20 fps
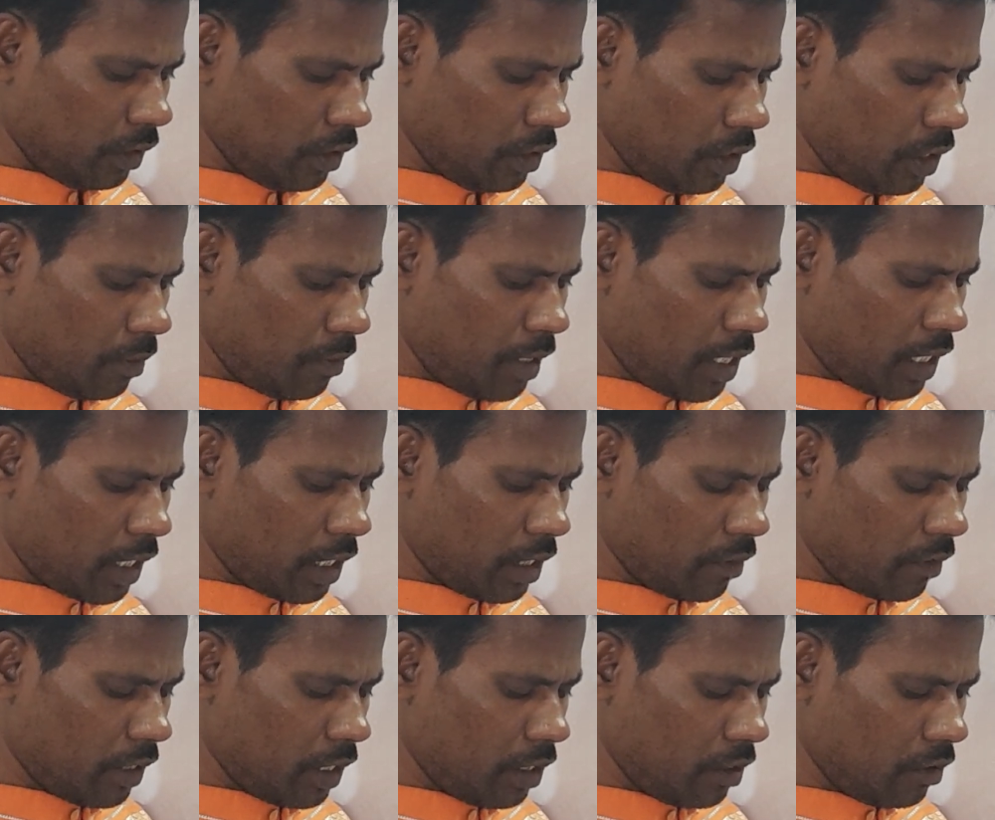The market
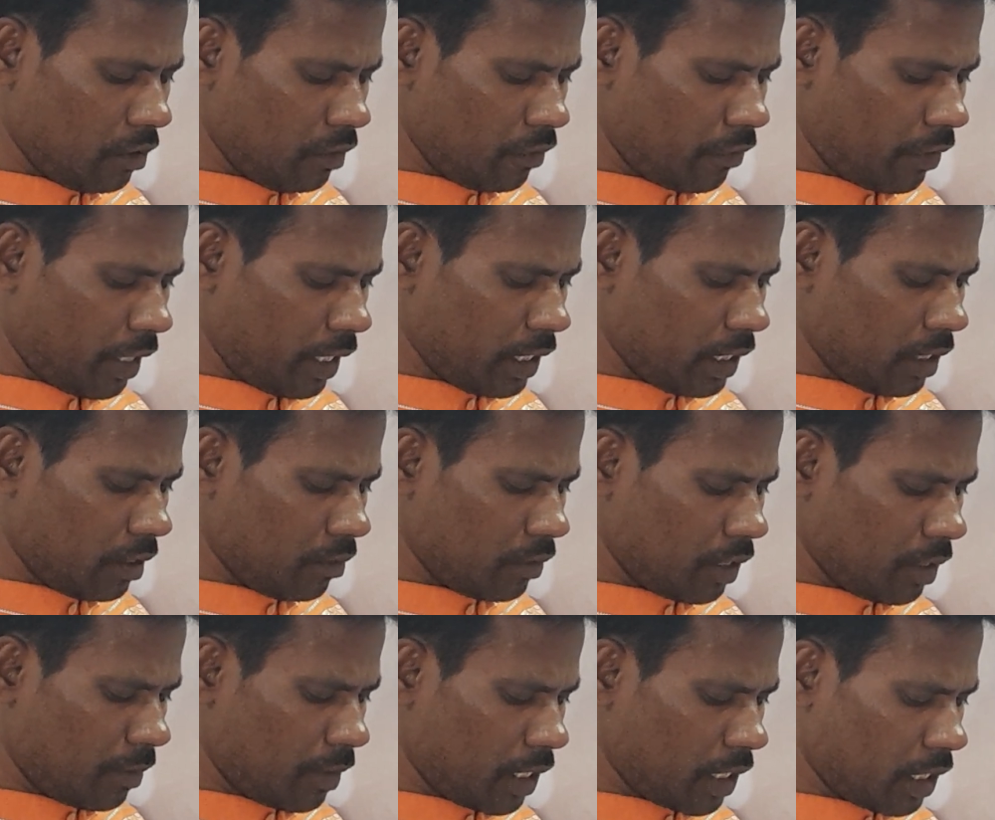value, find the
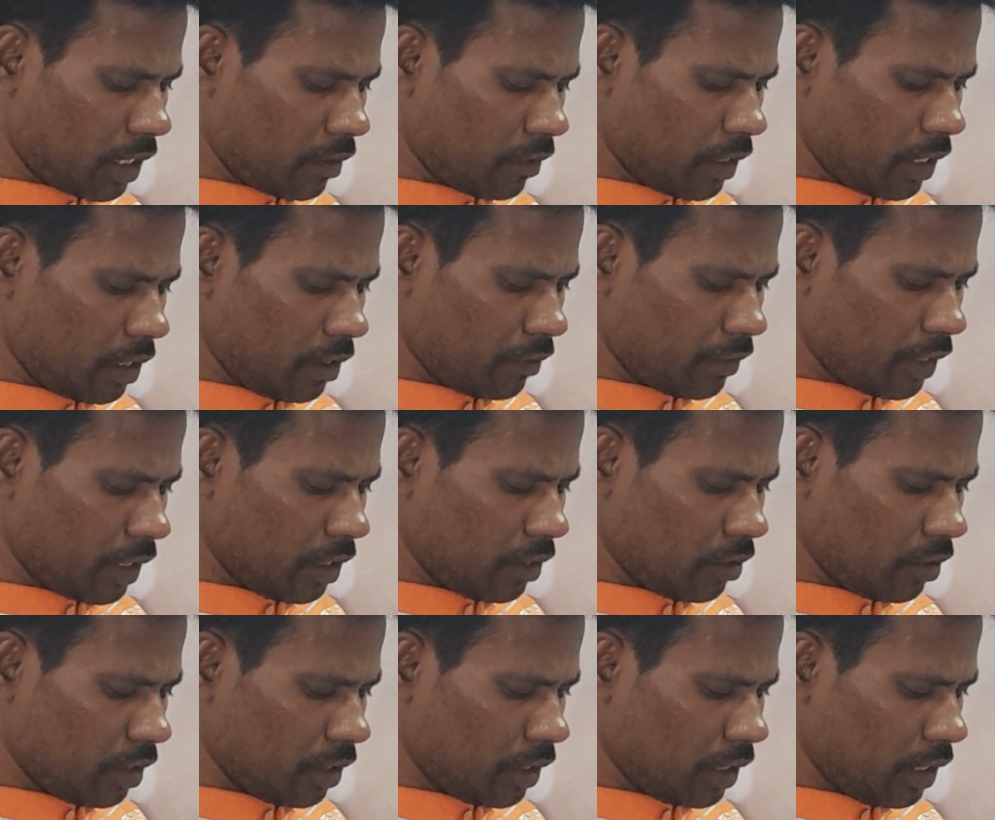market value of
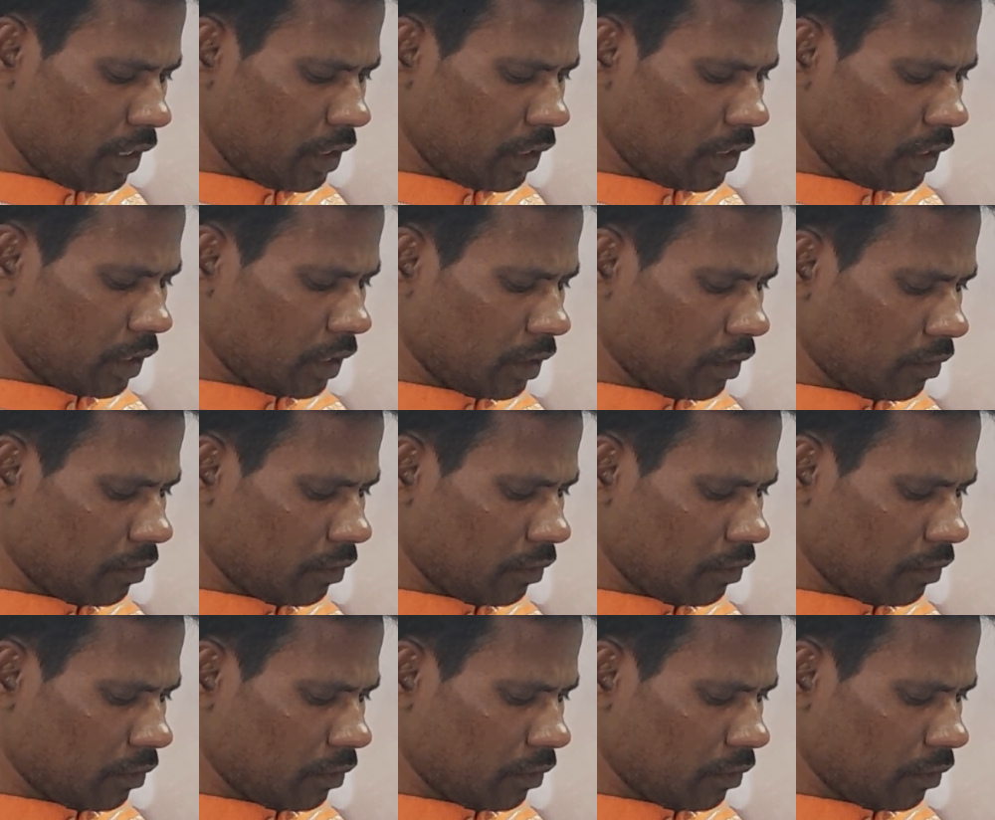320 shares,